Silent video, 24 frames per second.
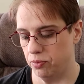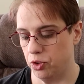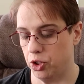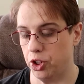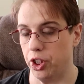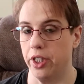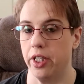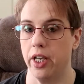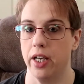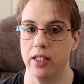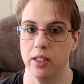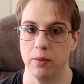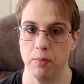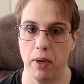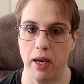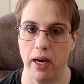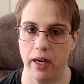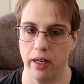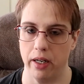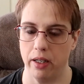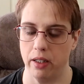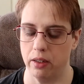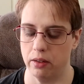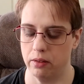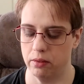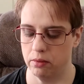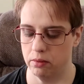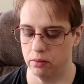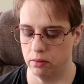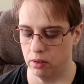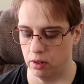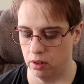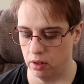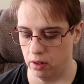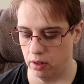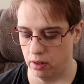She cuts my hair,
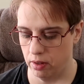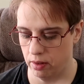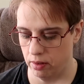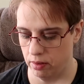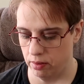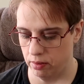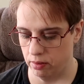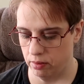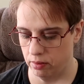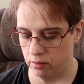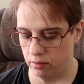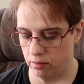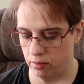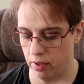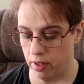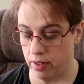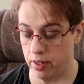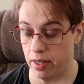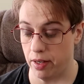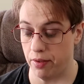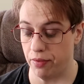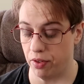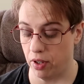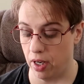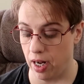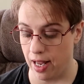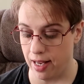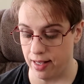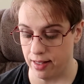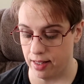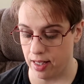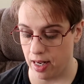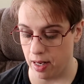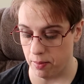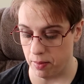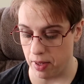except for
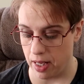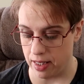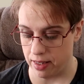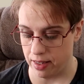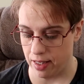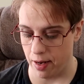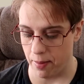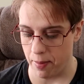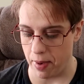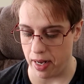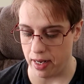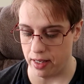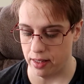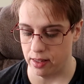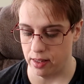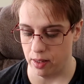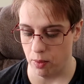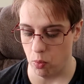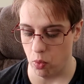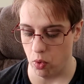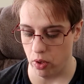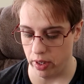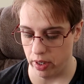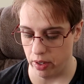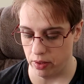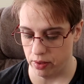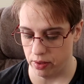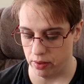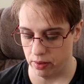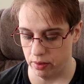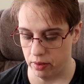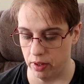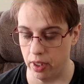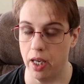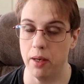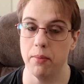last time. Last time I had someone else
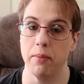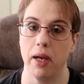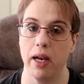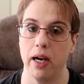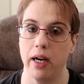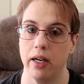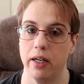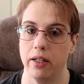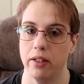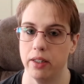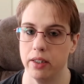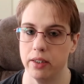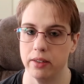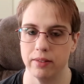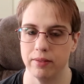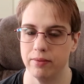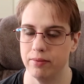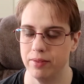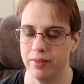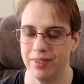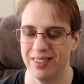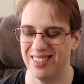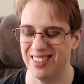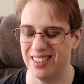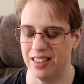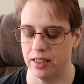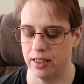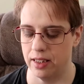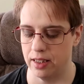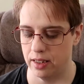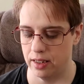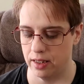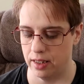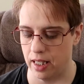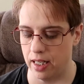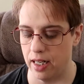cut my hair, and
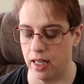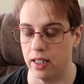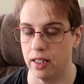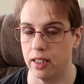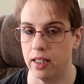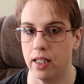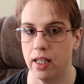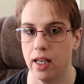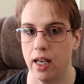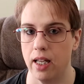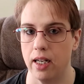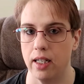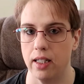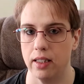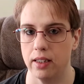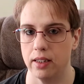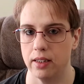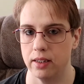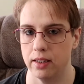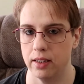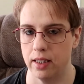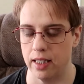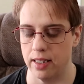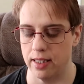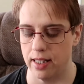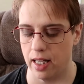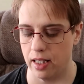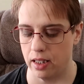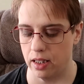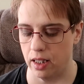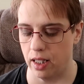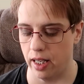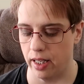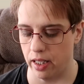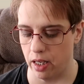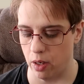they didn't cut it
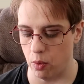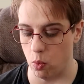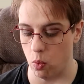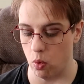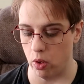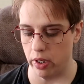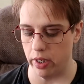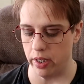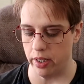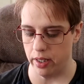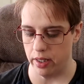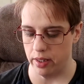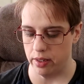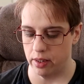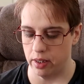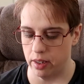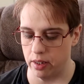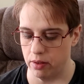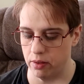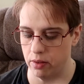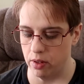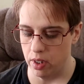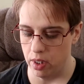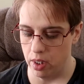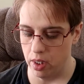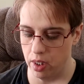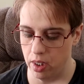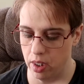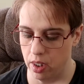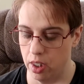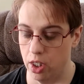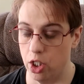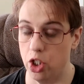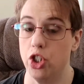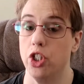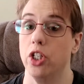exactly like I wanted it. So
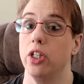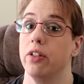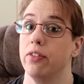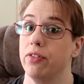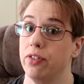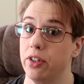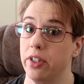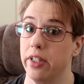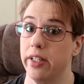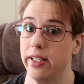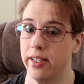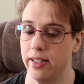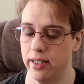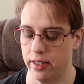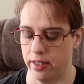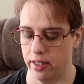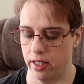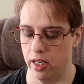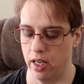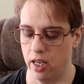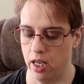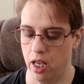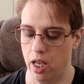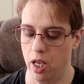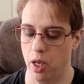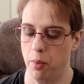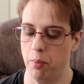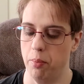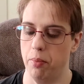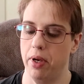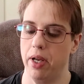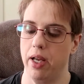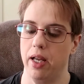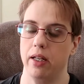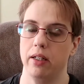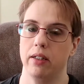Jennifer it is.
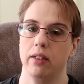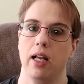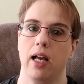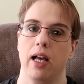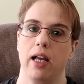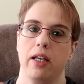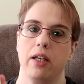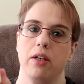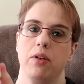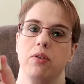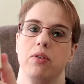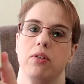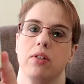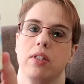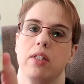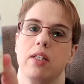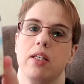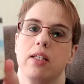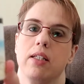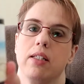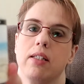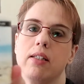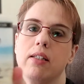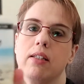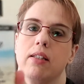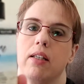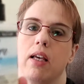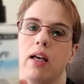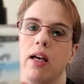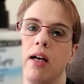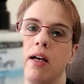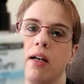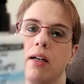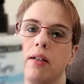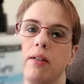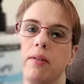But I use this,
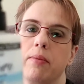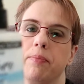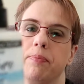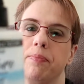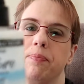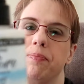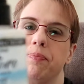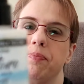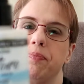well,